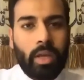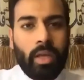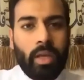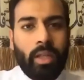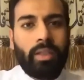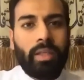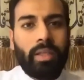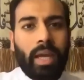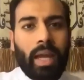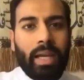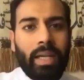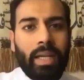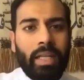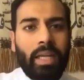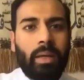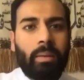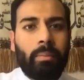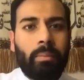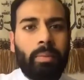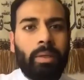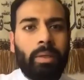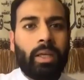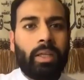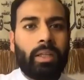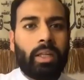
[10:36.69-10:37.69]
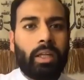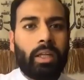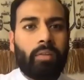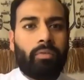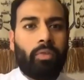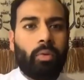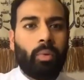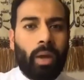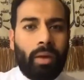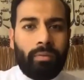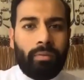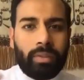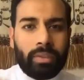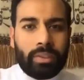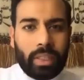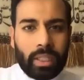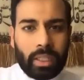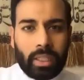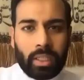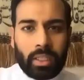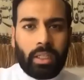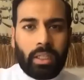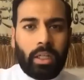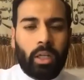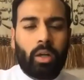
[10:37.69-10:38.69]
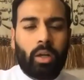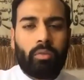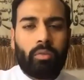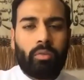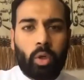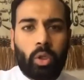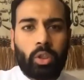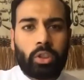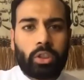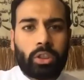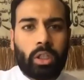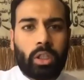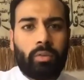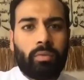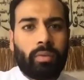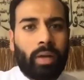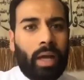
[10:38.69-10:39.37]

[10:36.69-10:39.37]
The idea being that if you haven't taken care of yourself,